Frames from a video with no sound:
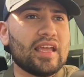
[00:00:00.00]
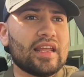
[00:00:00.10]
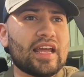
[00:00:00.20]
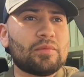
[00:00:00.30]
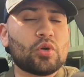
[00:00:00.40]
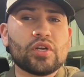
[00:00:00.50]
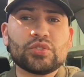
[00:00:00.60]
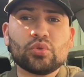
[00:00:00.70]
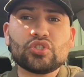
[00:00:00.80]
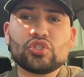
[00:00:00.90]
And I'm going
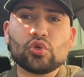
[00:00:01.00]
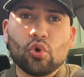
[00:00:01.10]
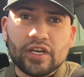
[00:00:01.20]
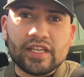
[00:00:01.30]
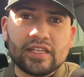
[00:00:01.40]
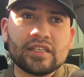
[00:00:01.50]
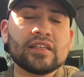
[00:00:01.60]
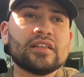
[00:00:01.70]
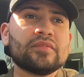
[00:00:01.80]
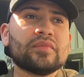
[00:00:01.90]
to a
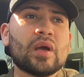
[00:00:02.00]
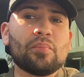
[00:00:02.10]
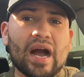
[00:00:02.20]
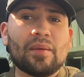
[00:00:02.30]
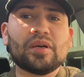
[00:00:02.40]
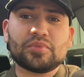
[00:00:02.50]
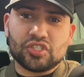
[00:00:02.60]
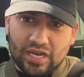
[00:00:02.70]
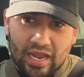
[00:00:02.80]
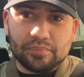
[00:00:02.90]
Jordan pop-up
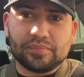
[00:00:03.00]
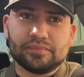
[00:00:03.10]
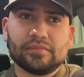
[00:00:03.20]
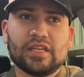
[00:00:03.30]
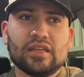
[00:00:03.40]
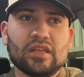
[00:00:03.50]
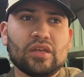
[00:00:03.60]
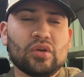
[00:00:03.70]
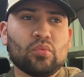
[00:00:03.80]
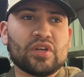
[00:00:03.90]
shop,
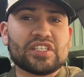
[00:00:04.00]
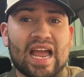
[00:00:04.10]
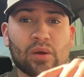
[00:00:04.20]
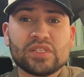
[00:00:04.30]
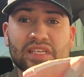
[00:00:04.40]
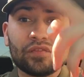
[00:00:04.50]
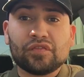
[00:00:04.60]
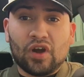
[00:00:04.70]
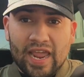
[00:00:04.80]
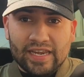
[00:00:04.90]
which I was there
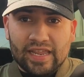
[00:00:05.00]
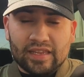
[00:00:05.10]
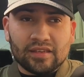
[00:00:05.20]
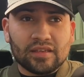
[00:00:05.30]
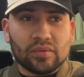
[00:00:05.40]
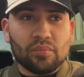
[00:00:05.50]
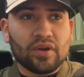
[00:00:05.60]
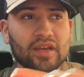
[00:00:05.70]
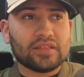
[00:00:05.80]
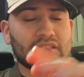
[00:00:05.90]
Friday,
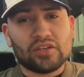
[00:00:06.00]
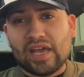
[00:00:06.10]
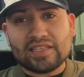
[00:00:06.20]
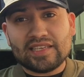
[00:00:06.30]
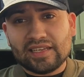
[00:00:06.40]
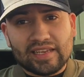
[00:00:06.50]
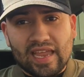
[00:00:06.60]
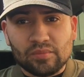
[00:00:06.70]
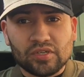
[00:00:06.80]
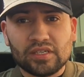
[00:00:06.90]
but you know, I didn't take a
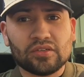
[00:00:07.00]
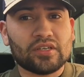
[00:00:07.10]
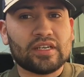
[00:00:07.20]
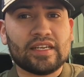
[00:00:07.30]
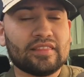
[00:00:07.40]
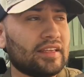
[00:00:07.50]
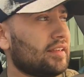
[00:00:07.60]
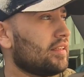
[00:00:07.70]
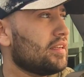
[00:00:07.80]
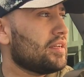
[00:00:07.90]
camera or
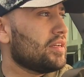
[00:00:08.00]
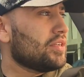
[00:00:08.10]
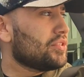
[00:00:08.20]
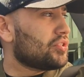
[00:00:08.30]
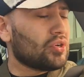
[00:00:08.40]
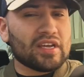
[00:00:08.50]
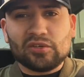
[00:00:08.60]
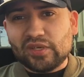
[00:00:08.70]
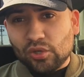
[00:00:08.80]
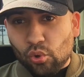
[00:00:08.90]
anything, so I
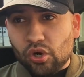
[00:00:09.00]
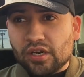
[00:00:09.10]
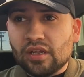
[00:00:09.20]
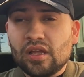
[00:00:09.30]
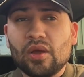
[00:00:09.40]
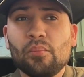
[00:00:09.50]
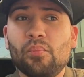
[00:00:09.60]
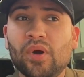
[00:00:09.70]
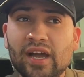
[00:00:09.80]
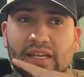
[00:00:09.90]
didn't record.
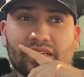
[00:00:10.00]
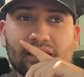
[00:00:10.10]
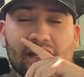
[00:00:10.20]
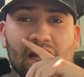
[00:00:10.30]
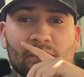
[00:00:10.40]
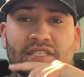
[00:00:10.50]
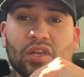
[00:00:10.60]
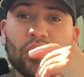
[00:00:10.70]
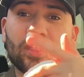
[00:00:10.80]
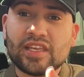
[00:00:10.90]
But I'm gonna
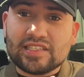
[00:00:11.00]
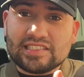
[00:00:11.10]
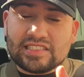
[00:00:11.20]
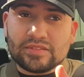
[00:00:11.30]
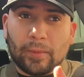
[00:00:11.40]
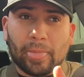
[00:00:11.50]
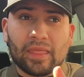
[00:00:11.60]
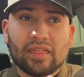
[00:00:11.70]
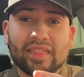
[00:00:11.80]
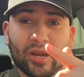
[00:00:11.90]
tell you this,
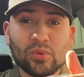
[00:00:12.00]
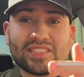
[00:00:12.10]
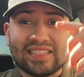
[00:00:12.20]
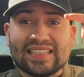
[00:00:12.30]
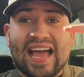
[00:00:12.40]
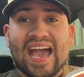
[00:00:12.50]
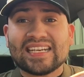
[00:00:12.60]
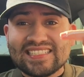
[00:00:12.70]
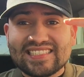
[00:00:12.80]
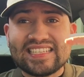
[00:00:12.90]
there was a
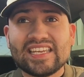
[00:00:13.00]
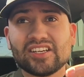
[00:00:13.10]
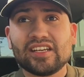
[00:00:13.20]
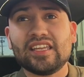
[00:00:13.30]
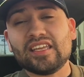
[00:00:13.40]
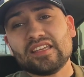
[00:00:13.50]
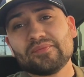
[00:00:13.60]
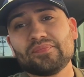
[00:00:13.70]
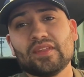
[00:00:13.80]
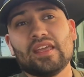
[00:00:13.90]
lot of sneaker heat
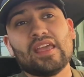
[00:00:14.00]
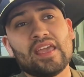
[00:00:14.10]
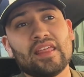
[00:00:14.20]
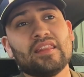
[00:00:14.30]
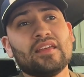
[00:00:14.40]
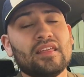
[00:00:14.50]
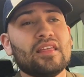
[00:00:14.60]
in